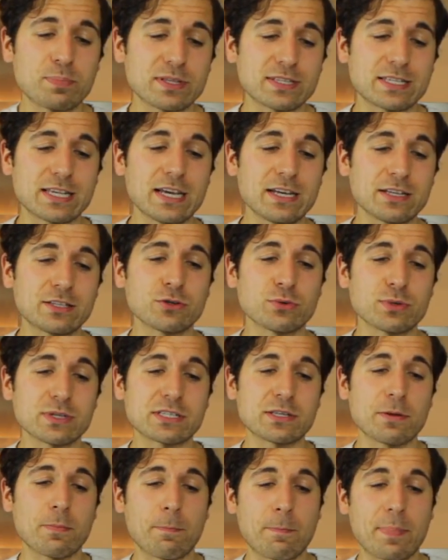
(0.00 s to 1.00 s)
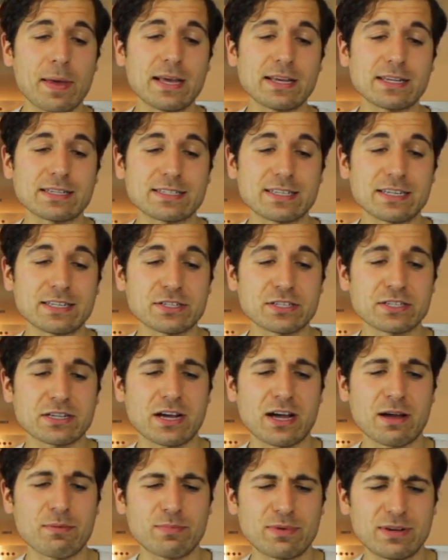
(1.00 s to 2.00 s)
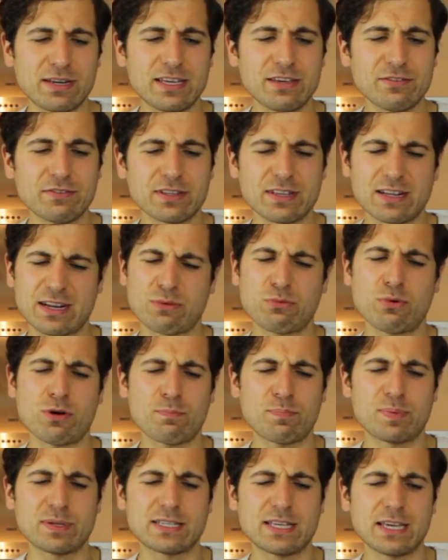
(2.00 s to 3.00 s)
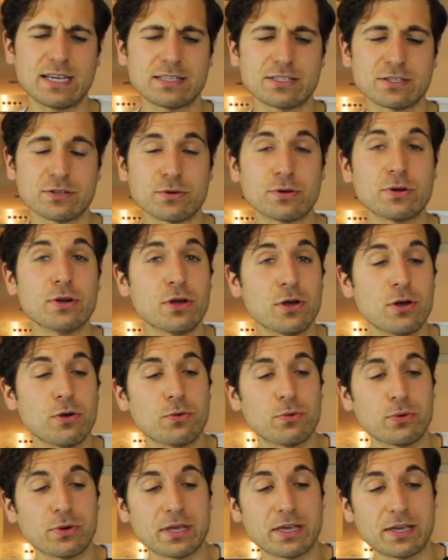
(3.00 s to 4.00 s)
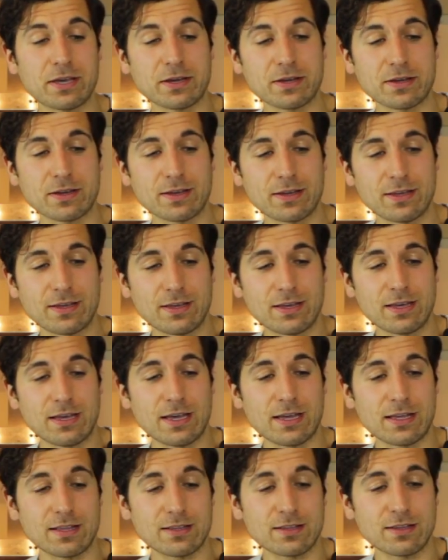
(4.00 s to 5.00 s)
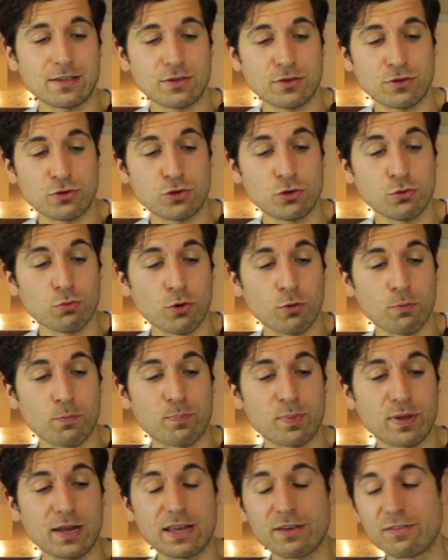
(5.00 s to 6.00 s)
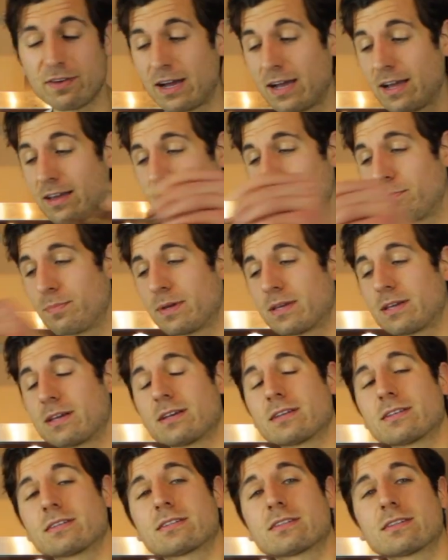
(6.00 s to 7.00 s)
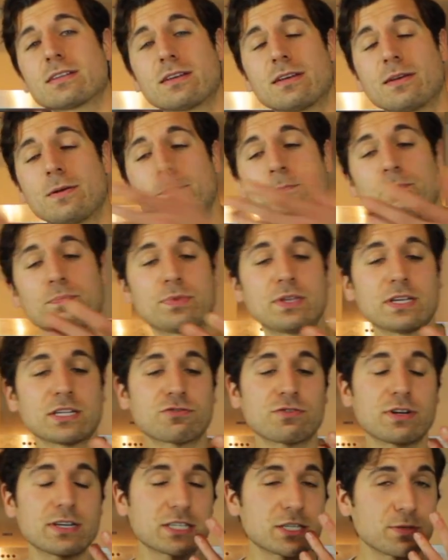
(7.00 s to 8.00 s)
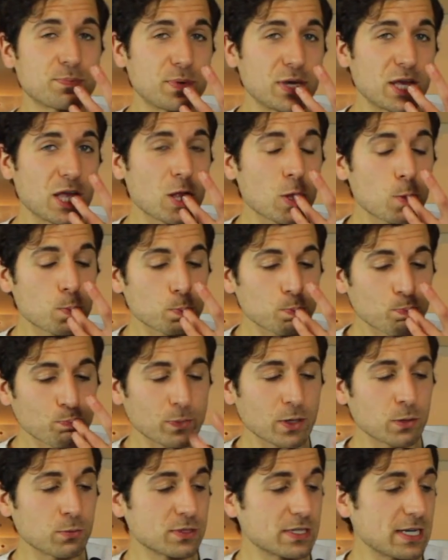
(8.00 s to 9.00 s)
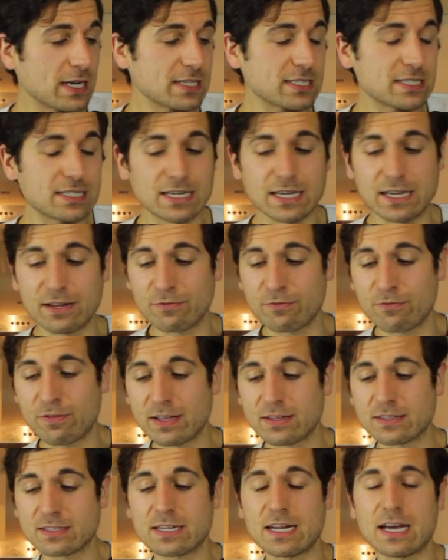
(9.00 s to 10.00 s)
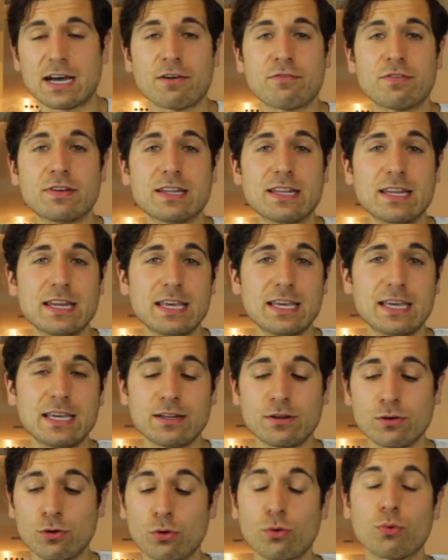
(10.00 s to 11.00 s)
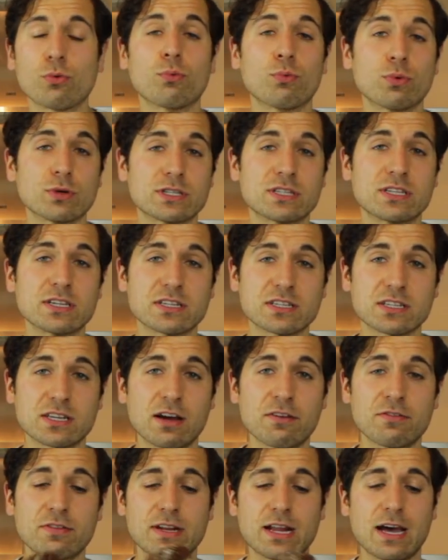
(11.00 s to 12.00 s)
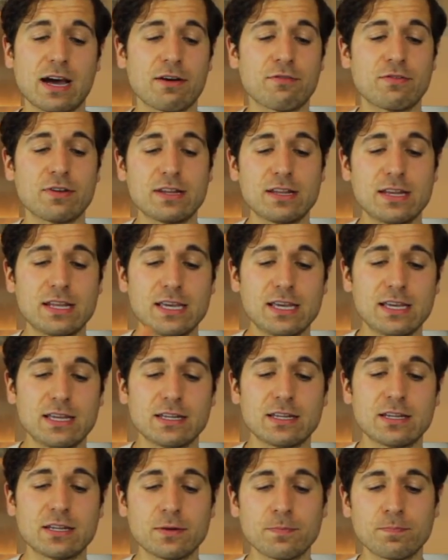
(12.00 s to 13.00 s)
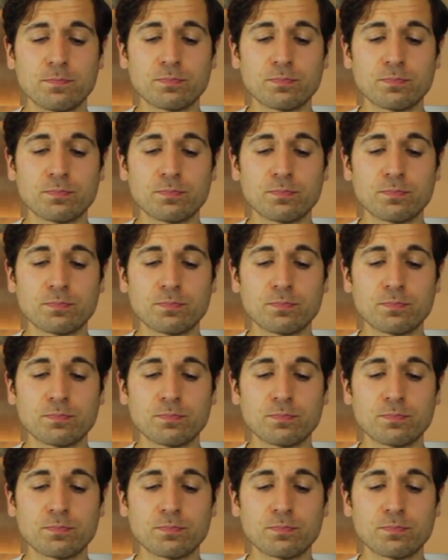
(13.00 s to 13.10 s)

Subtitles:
potato is the base. They just can't believe it. They're like, what, potato? Well, yeah. And you won't believe it either, because this recipe was actually invented out of a need, or was discovered out of a need